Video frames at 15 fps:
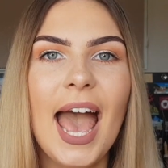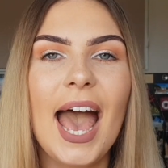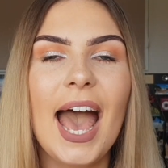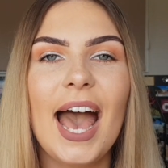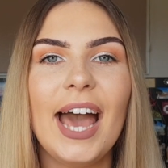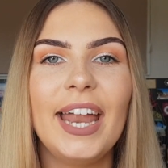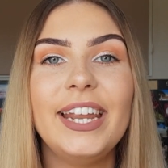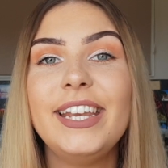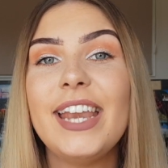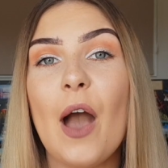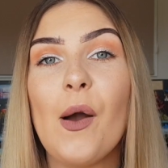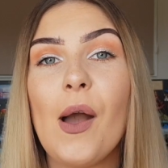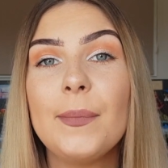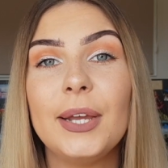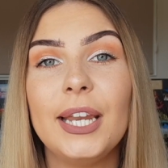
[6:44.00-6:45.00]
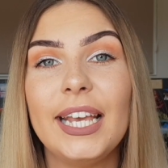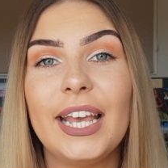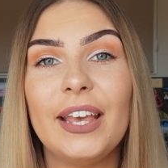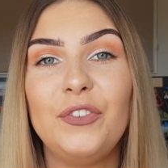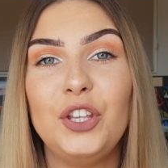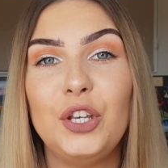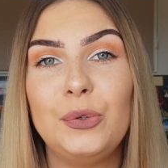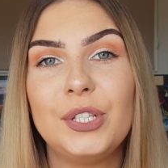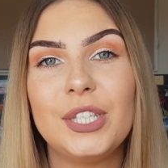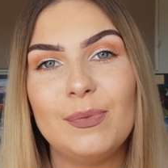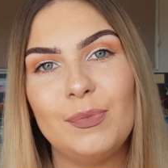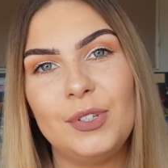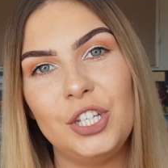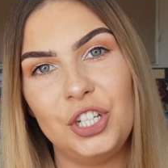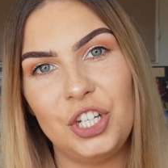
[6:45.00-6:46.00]
and now I'm going to give you some
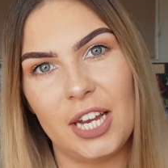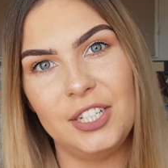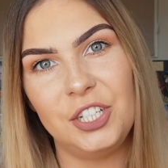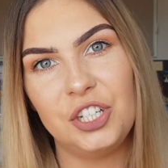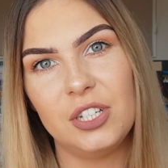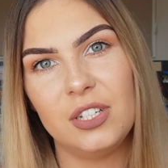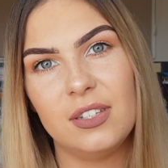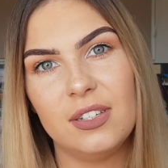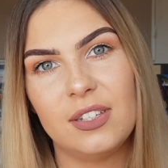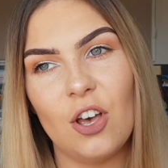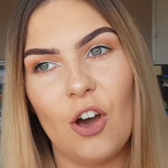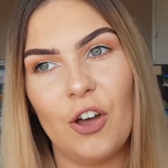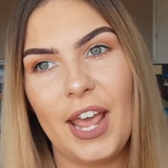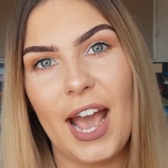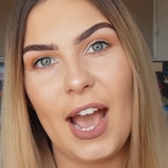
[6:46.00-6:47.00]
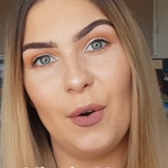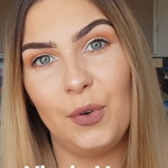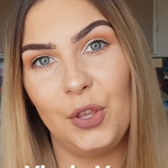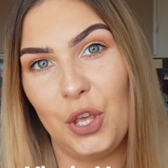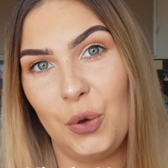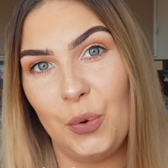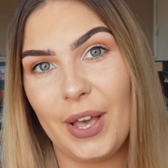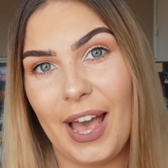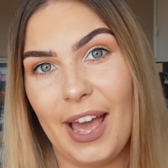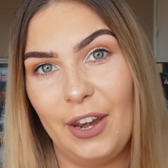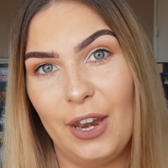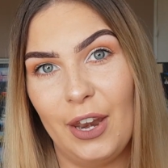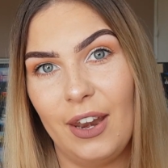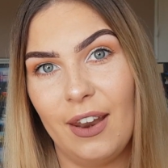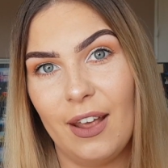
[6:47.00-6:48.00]
suggestions on how you
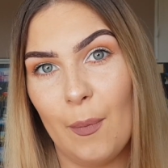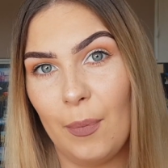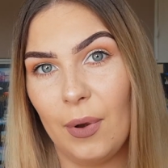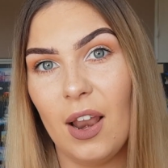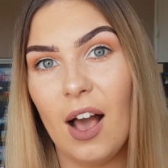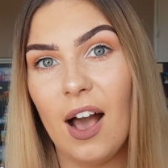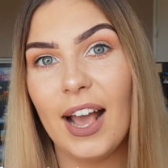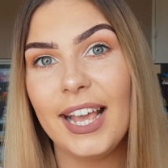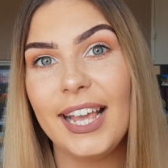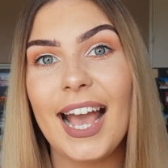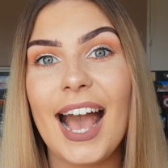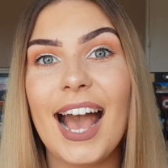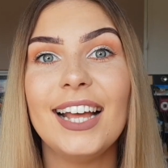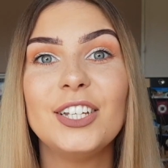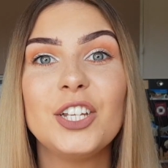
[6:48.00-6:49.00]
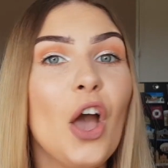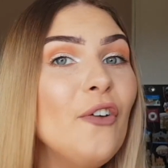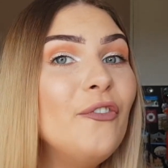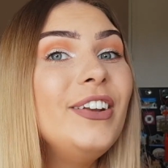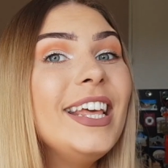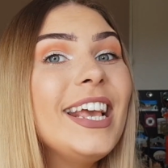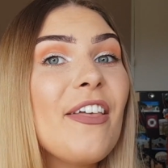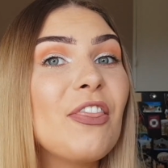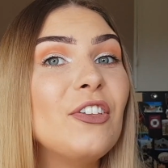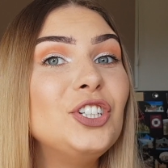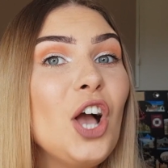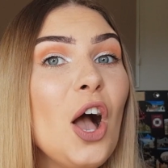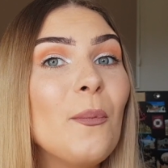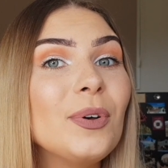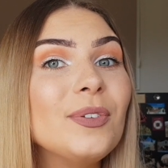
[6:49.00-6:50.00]
can apply and hopefully get the
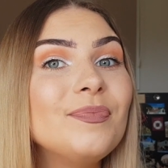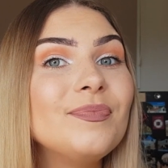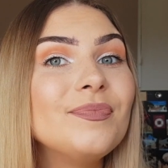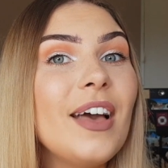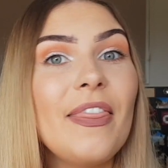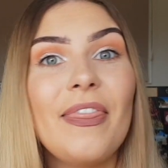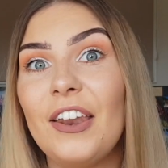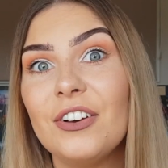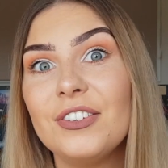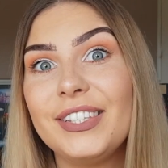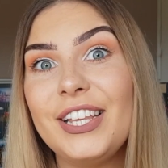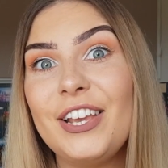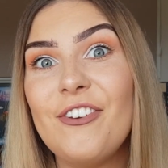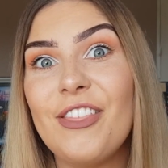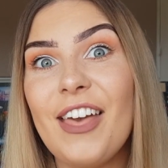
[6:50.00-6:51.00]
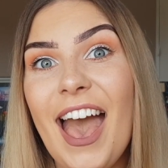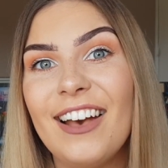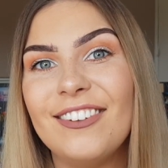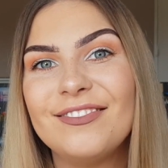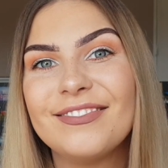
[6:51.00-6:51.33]
job. And then I'll see you there.